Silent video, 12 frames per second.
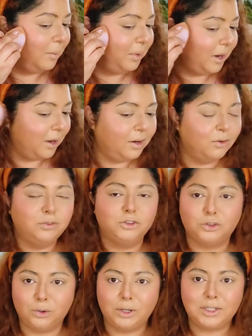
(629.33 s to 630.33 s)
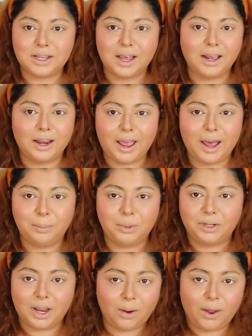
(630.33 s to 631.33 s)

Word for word: I mean, I know for sure it's not gonna happen.